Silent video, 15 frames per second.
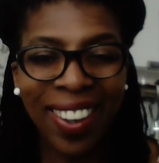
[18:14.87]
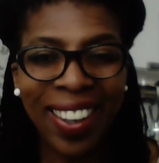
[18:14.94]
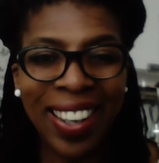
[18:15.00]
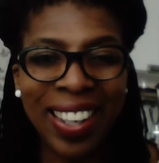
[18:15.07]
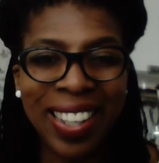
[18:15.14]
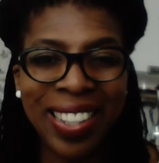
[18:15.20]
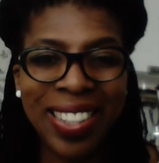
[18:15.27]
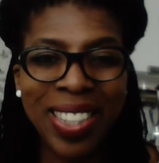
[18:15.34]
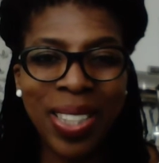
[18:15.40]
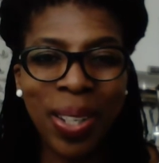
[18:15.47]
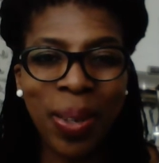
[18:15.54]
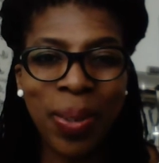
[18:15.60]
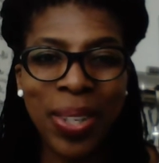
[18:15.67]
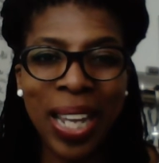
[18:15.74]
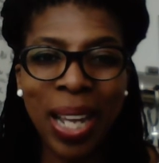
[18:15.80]
and
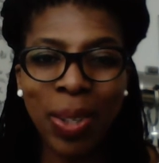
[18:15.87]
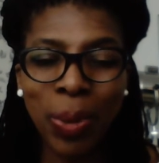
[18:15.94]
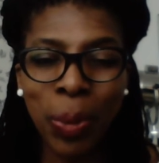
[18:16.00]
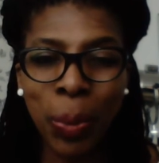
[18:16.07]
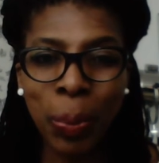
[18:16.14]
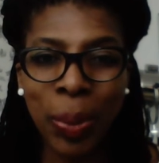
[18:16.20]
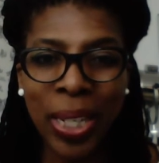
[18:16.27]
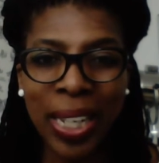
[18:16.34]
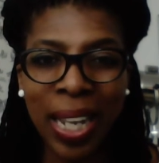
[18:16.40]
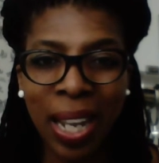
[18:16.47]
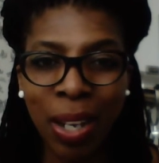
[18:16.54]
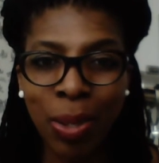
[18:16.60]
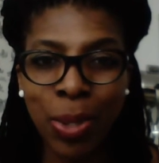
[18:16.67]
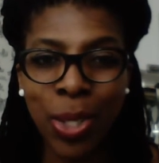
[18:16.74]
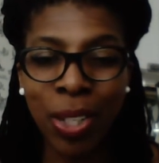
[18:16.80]
so that will be
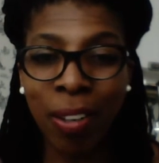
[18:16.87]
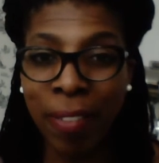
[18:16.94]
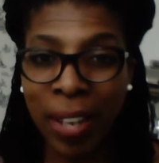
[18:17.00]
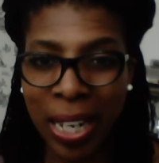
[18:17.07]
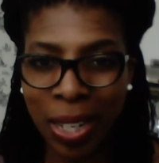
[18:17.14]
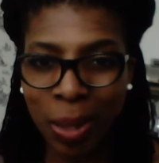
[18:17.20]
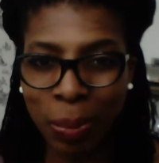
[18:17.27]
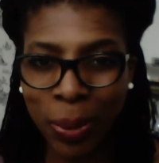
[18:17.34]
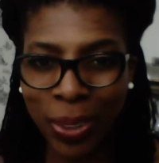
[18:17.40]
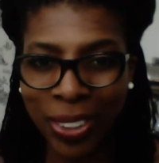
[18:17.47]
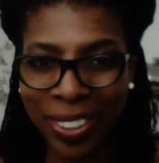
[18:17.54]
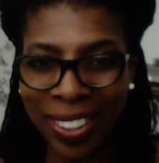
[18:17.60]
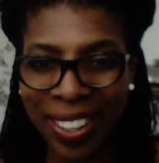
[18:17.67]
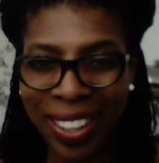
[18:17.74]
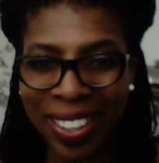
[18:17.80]
out and
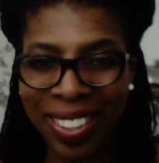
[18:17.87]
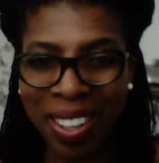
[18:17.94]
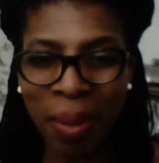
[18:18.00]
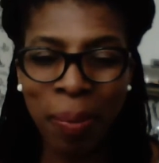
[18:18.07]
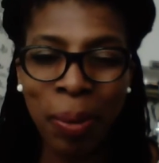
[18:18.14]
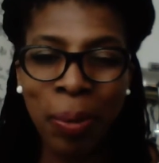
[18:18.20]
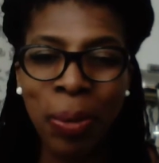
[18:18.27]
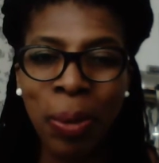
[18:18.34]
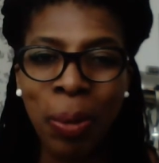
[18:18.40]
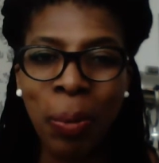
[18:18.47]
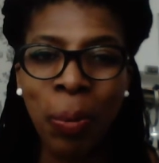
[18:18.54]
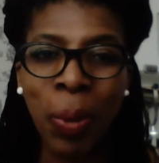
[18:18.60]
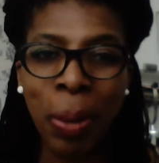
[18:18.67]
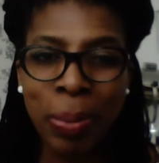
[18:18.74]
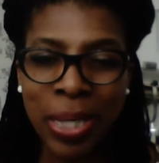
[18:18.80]
available and up on the
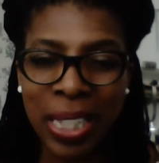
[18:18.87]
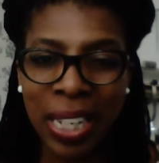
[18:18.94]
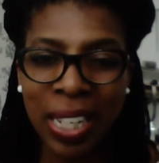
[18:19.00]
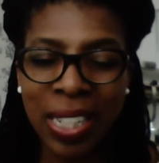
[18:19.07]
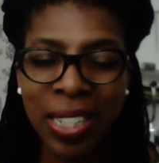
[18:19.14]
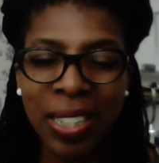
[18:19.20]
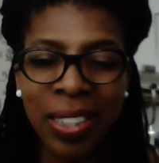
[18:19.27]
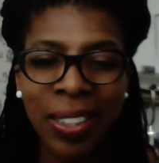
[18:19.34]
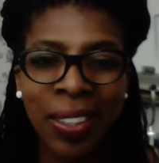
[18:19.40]
website.